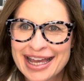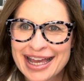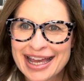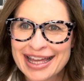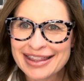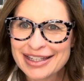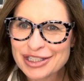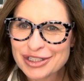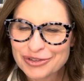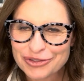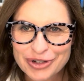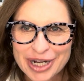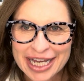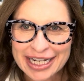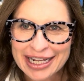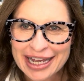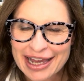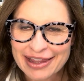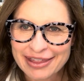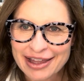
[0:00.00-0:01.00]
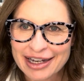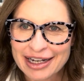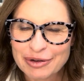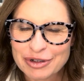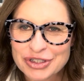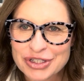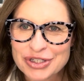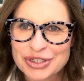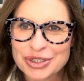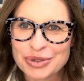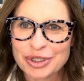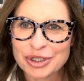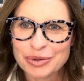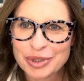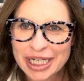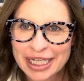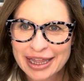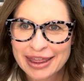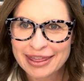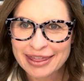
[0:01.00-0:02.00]
And this Friday, I thought I would just do a
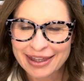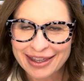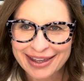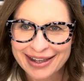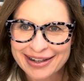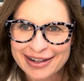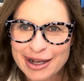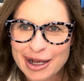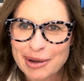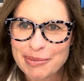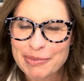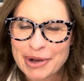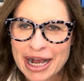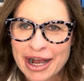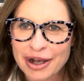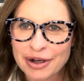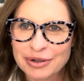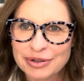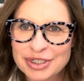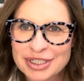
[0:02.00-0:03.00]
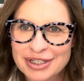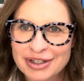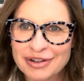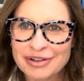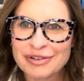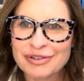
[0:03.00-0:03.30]
quick thing about